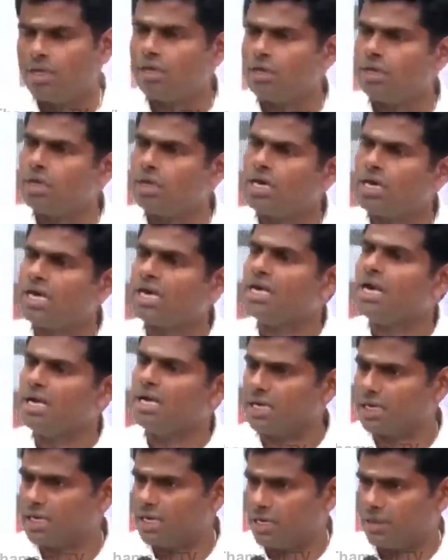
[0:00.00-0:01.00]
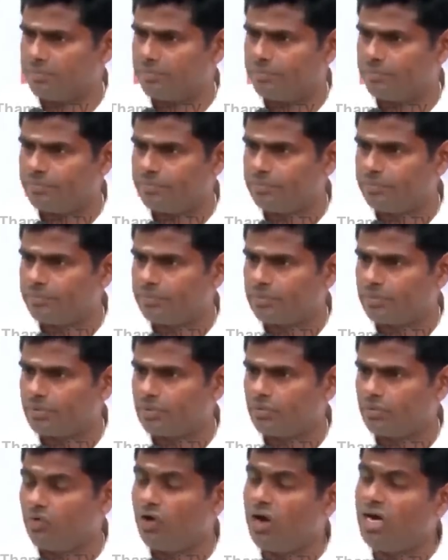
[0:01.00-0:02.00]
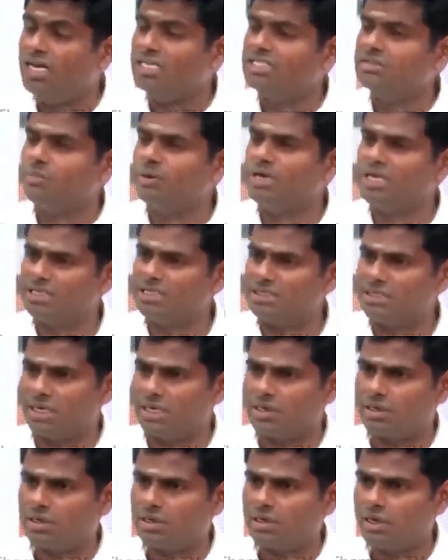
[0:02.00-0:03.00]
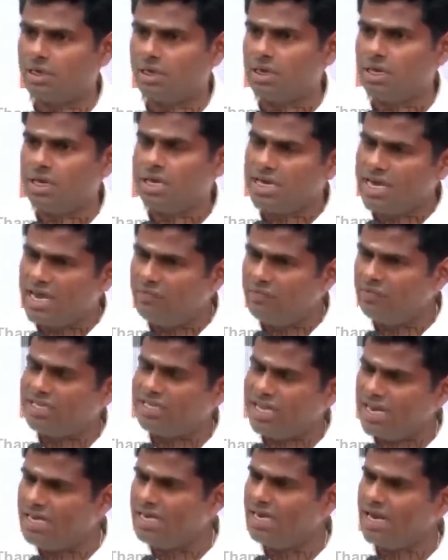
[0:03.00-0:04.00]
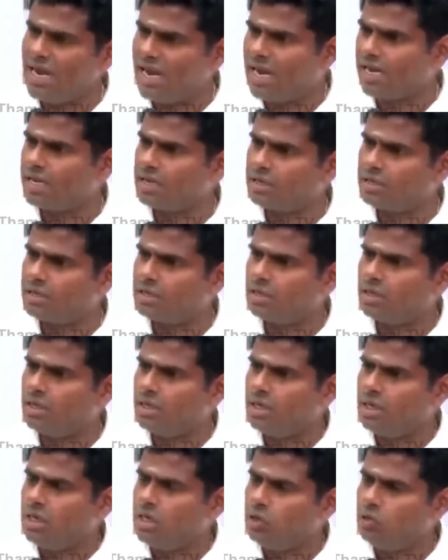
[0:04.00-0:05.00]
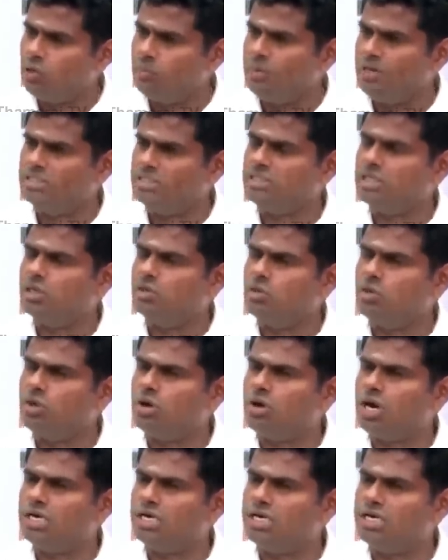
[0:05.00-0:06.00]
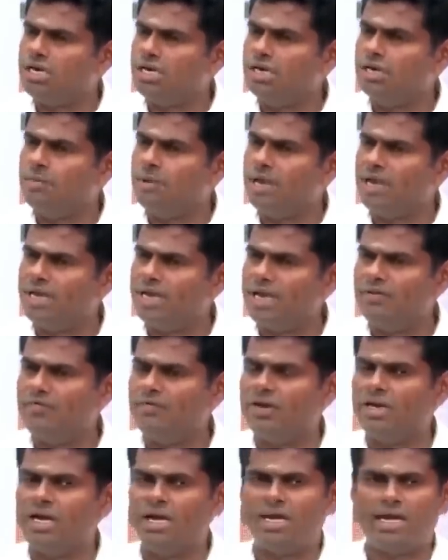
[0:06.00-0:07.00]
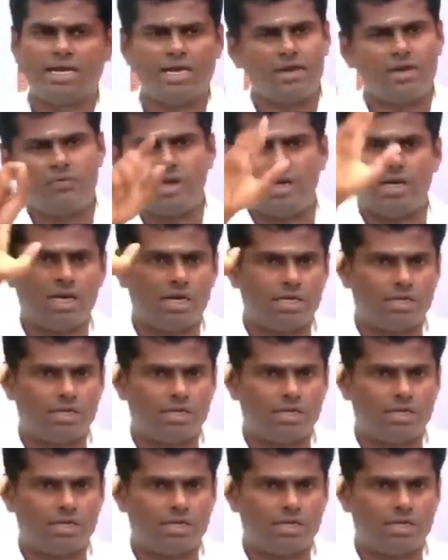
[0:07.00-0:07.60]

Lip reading: Karnataka, Forest Minister, gave 10 lakh to a person who got killed by an elephant attack in Wayanad.